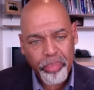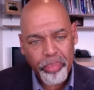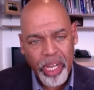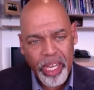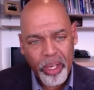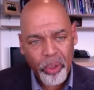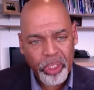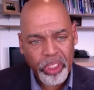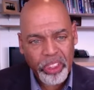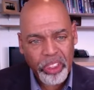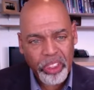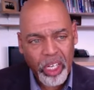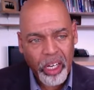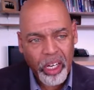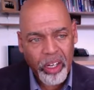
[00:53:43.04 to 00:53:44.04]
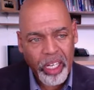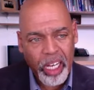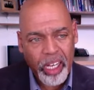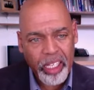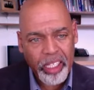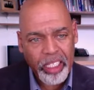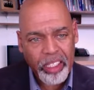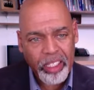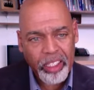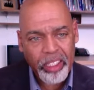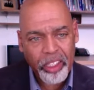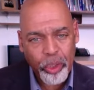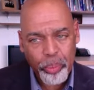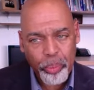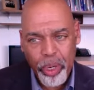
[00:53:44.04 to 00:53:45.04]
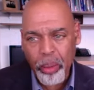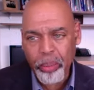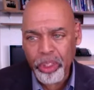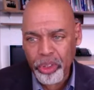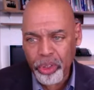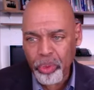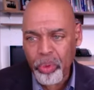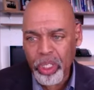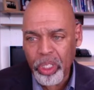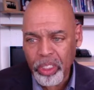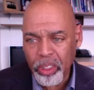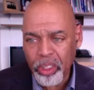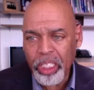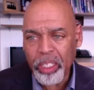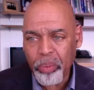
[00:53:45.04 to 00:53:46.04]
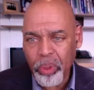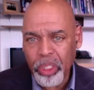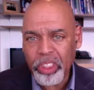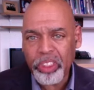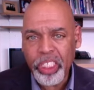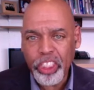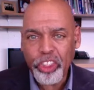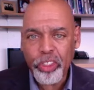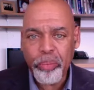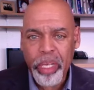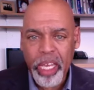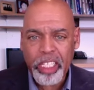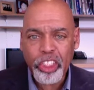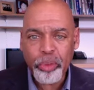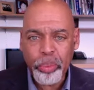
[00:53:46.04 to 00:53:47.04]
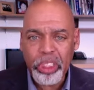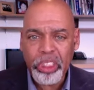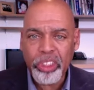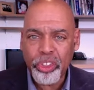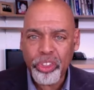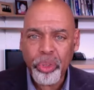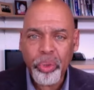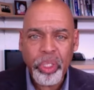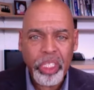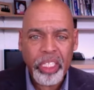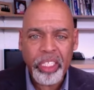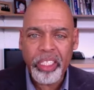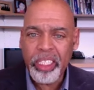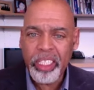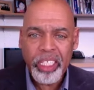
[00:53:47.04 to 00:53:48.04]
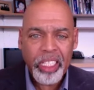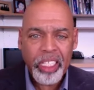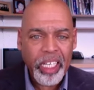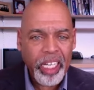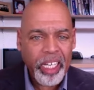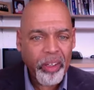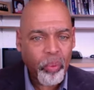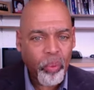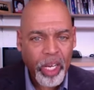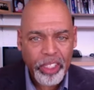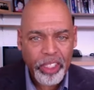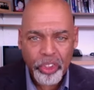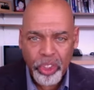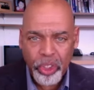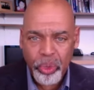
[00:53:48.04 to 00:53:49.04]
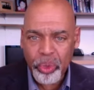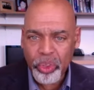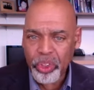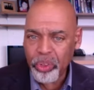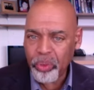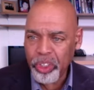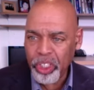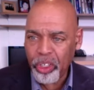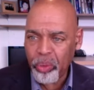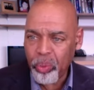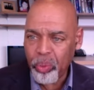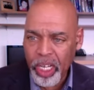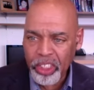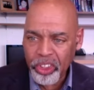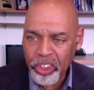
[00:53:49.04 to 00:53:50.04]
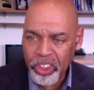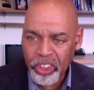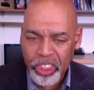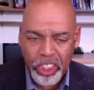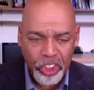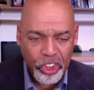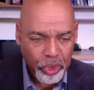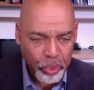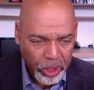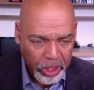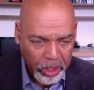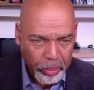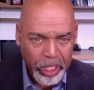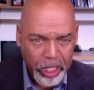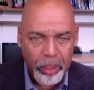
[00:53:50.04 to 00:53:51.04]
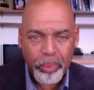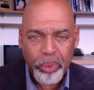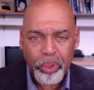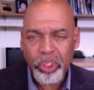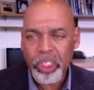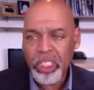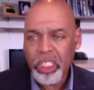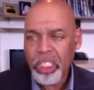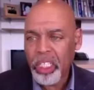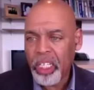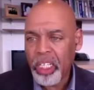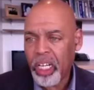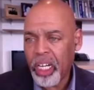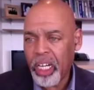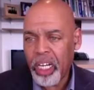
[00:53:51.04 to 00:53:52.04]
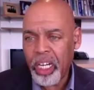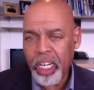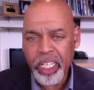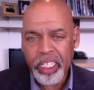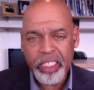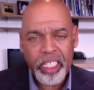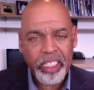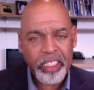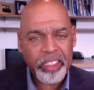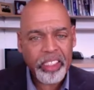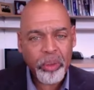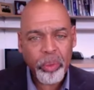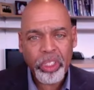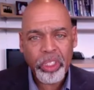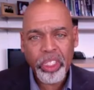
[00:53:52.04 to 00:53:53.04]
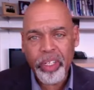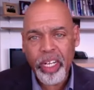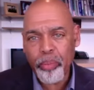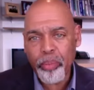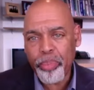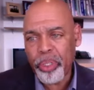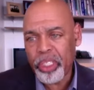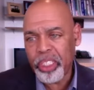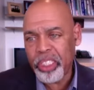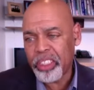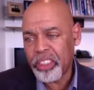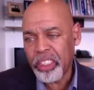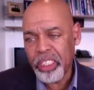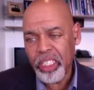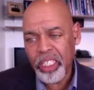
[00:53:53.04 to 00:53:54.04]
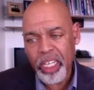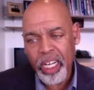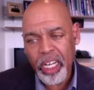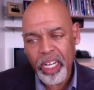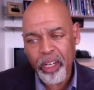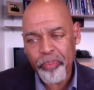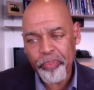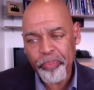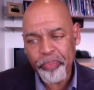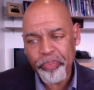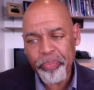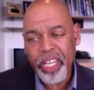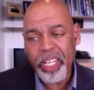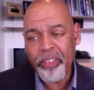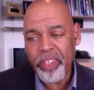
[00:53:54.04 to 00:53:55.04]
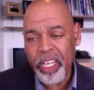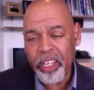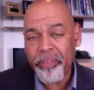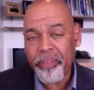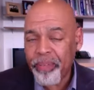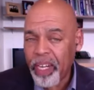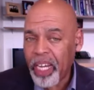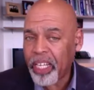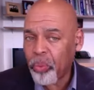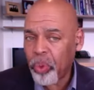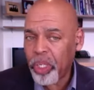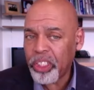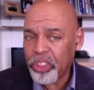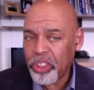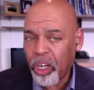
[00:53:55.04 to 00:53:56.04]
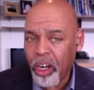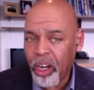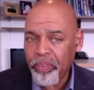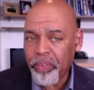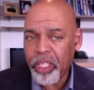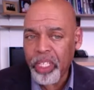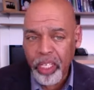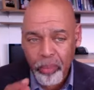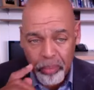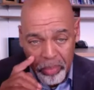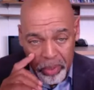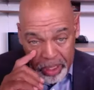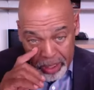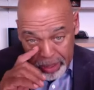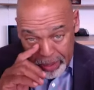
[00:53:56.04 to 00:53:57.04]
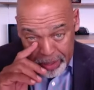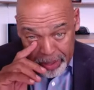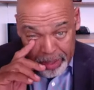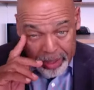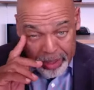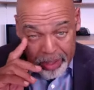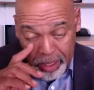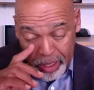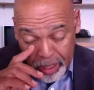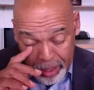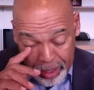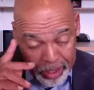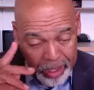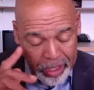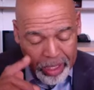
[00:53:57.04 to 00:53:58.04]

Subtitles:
priorities are, you probably do want to look at what station management is doing and watch those, watch the stations, read the papers, and see what their output is, and find ways to offer them things that,